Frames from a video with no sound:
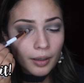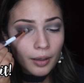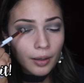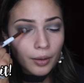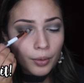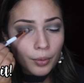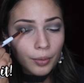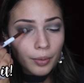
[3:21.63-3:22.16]

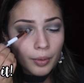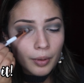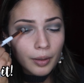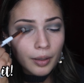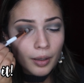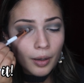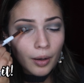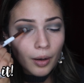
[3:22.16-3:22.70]
Oh
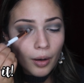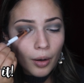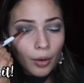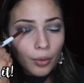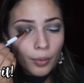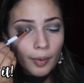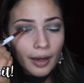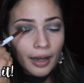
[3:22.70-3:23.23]

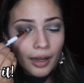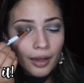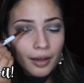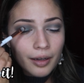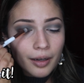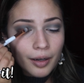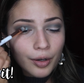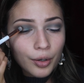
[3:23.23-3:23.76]

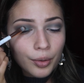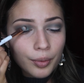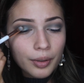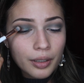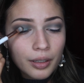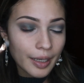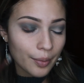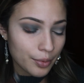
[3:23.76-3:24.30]
wow.
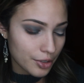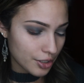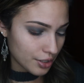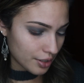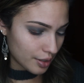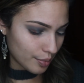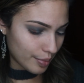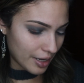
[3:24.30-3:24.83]
Yeah, we're just
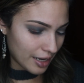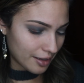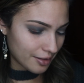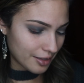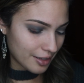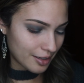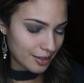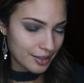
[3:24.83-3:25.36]
gonna pack
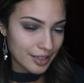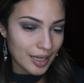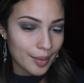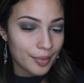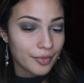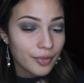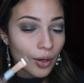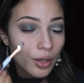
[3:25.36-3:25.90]
that on
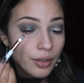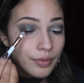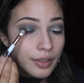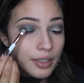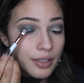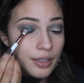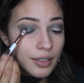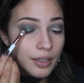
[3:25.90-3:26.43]
top of all of
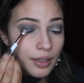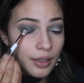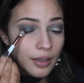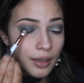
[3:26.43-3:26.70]
this.